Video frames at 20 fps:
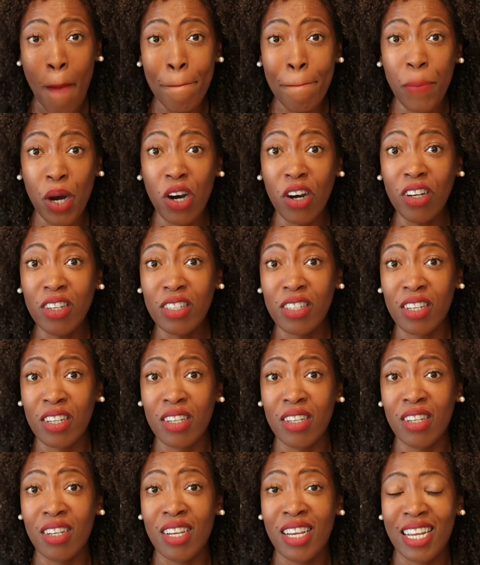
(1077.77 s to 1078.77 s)
but
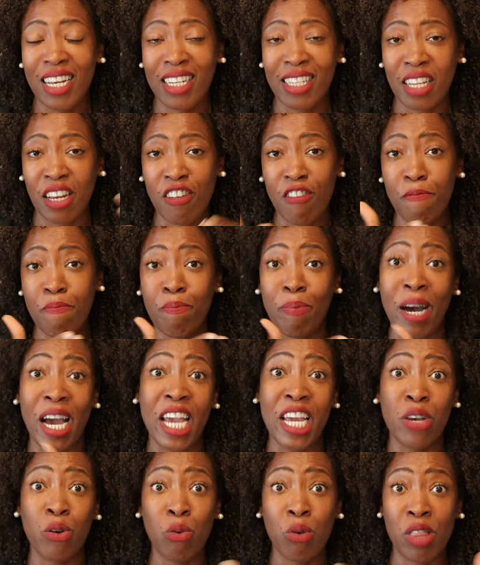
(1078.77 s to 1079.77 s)
instead of
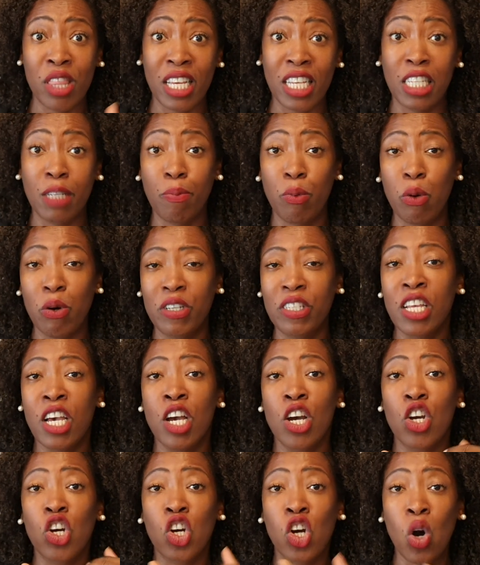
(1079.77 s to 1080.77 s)
buying all these books,
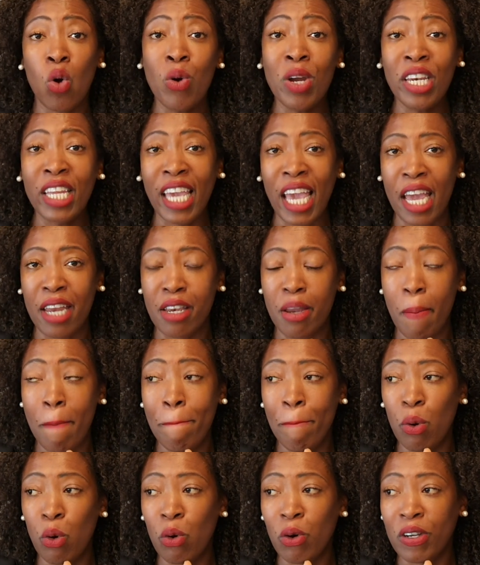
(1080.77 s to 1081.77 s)
go and
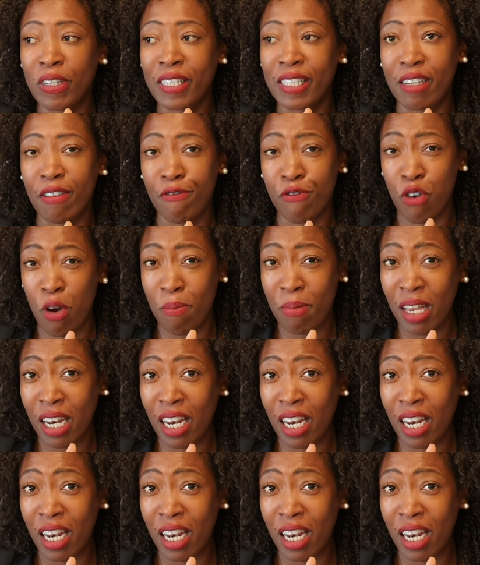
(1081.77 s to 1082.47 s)
get books from the